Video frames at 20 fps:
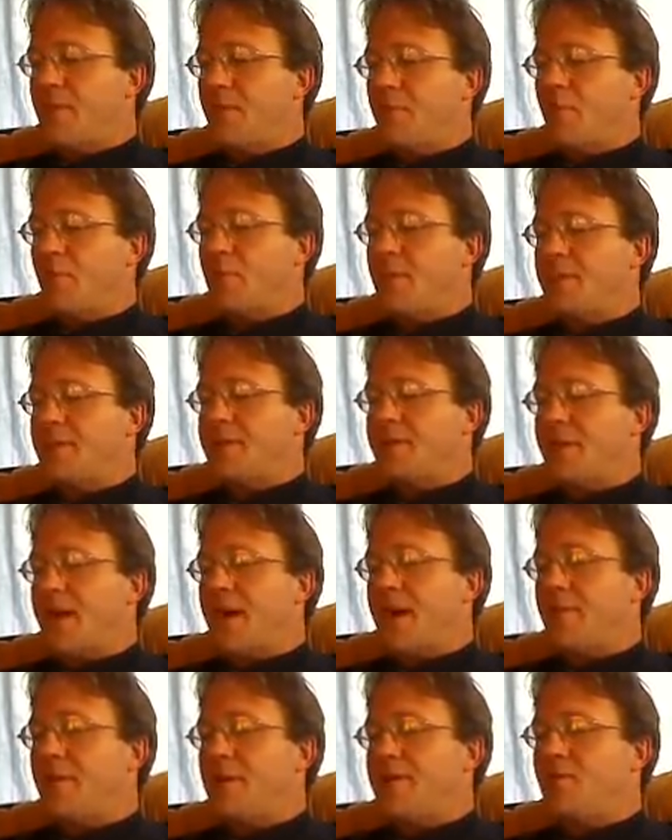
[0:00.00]
Number 1 says,
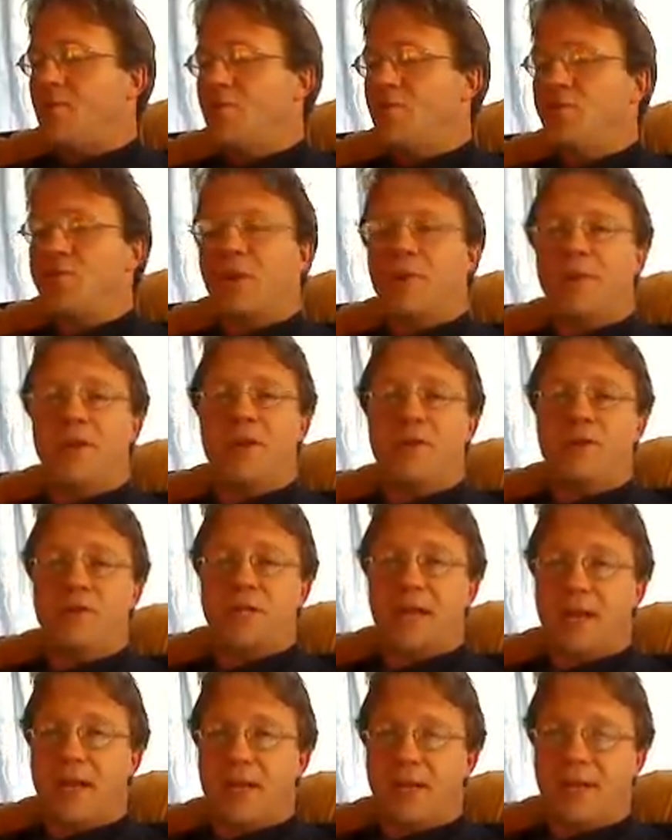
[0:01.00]
¿Hablas con tus
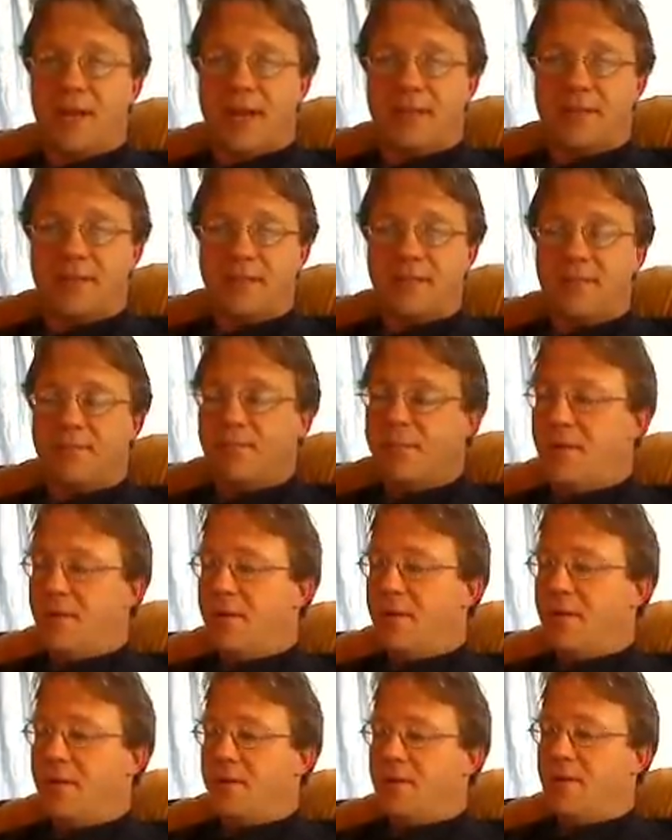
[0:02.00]
amigos en la clase?
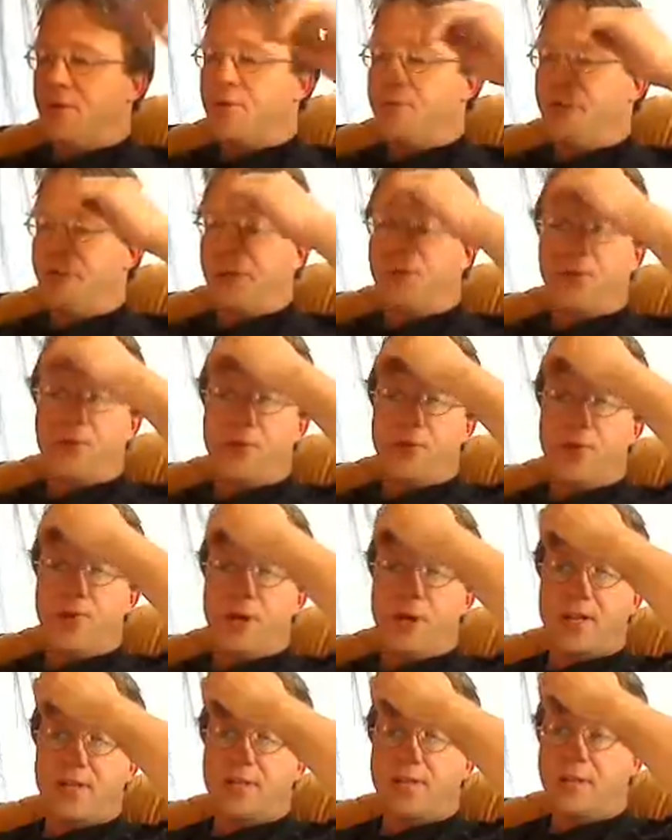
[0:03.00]
Do you speak with your
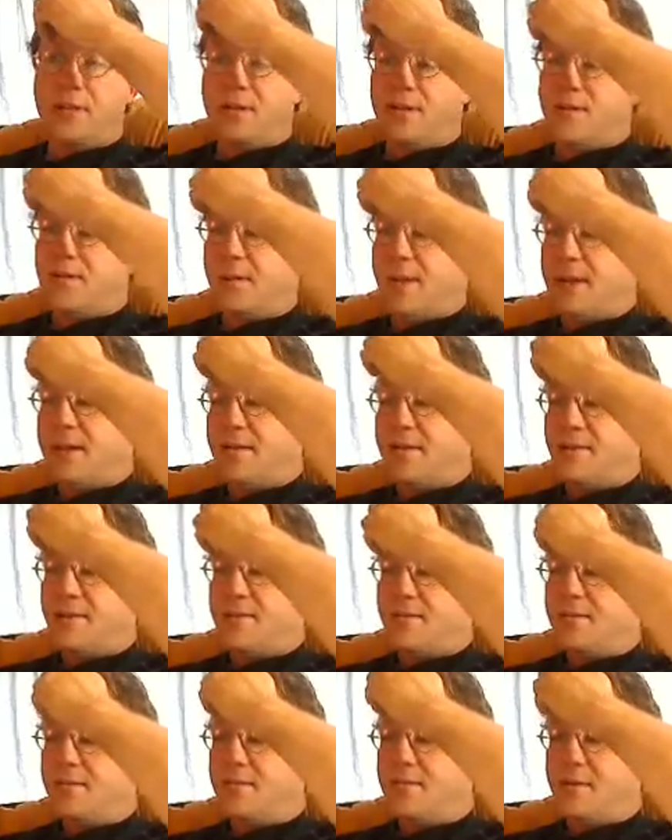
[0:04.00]
friends in
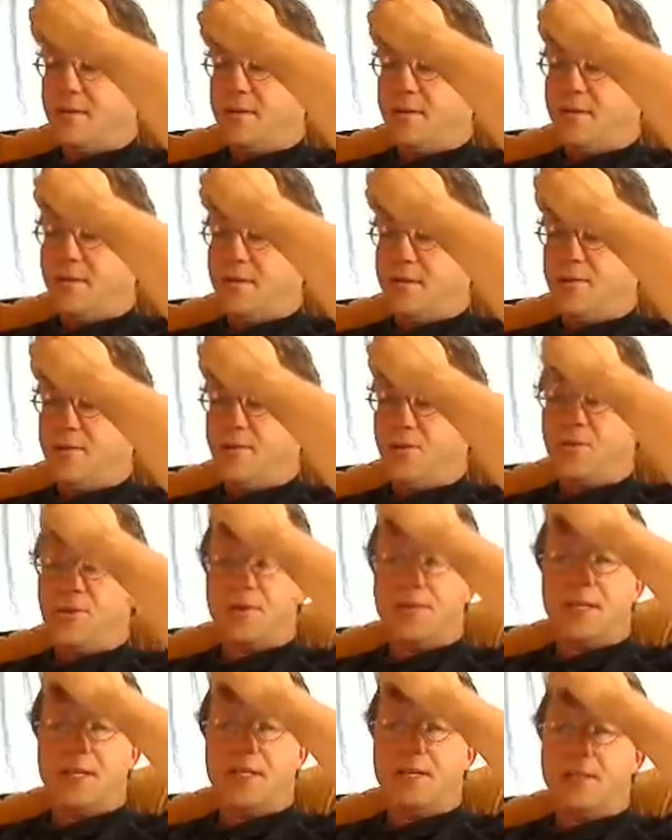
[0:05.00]
class? You
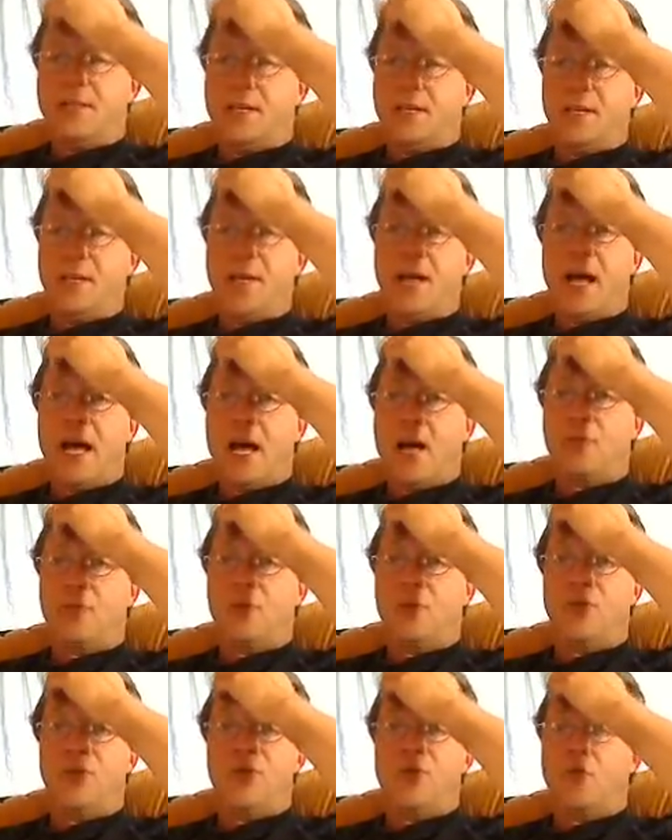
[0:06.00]
could say, sí,
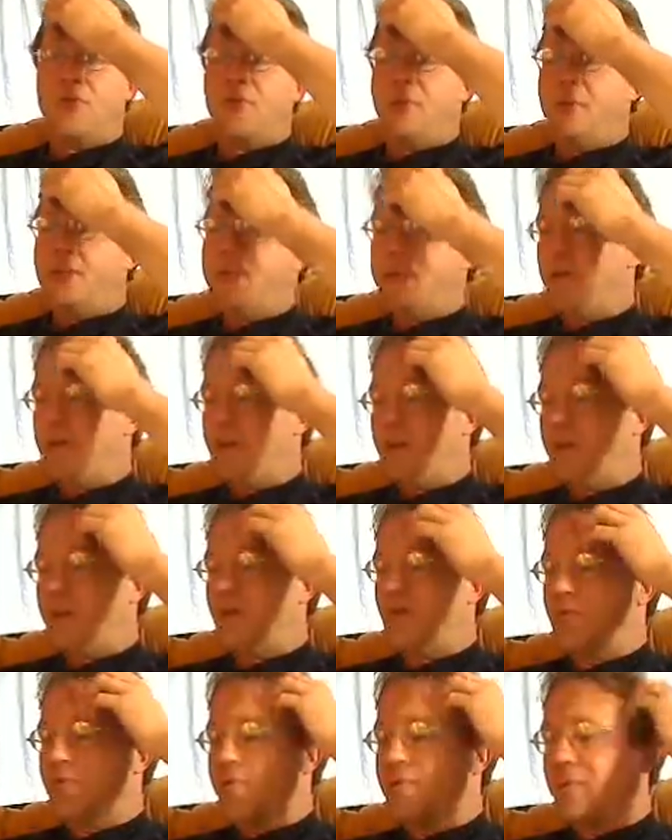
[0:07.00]
hablo con mis
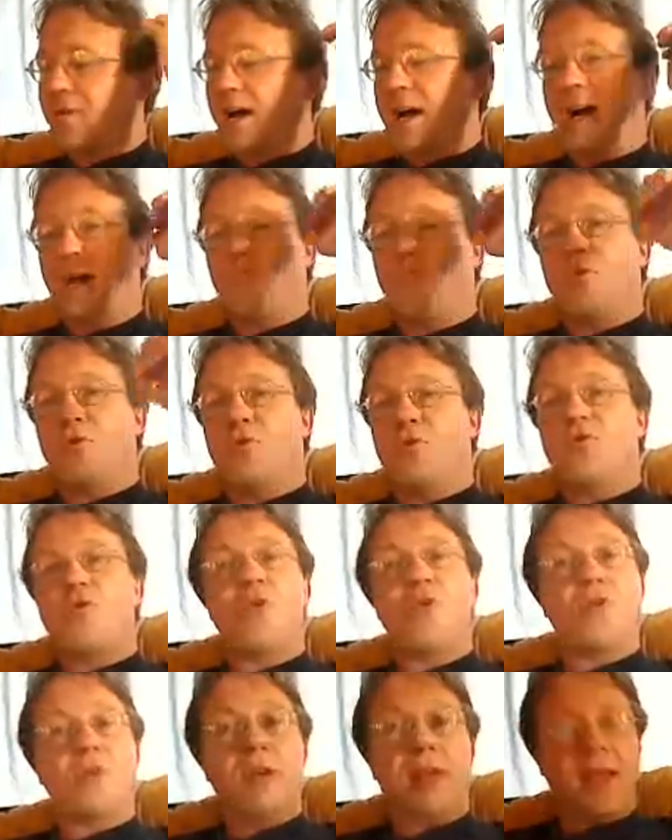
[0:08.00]
amigos. Hablo
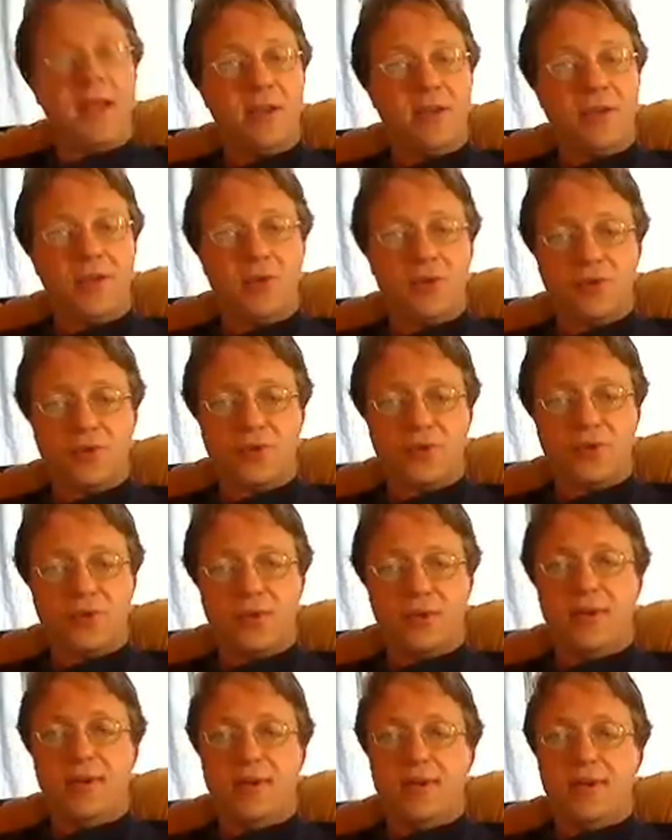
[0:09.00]
con
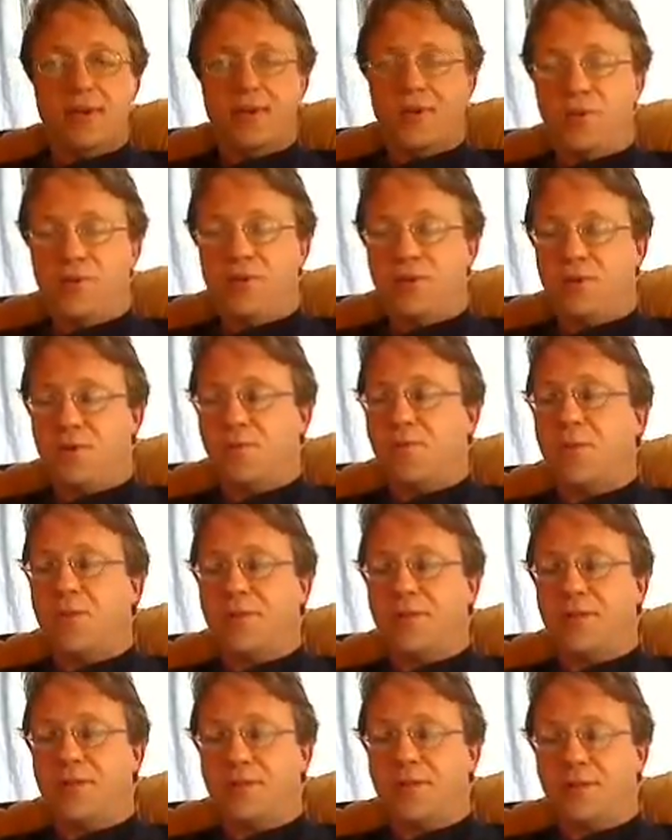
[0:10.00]
ellos, to use your
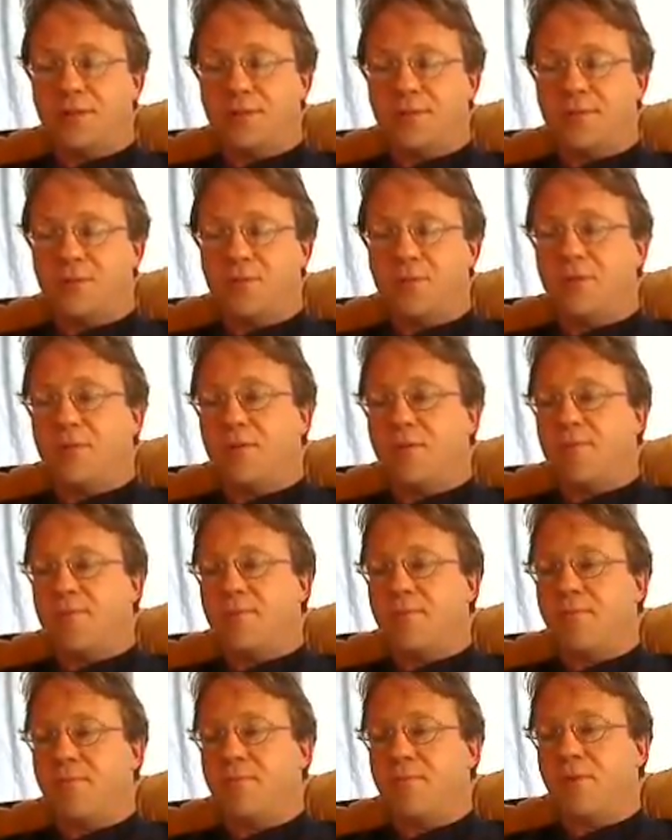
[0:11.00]
prepositions with your
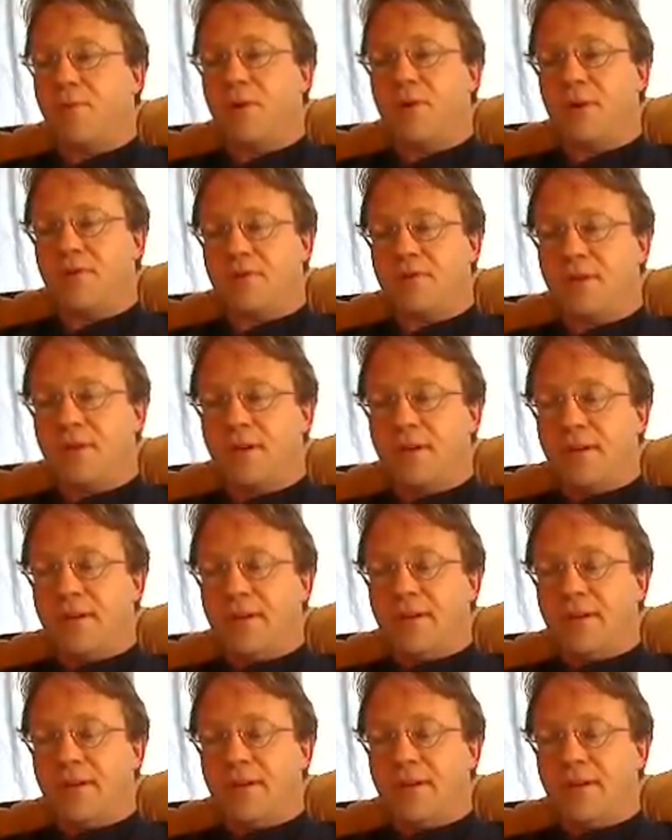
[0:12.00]
pronouns.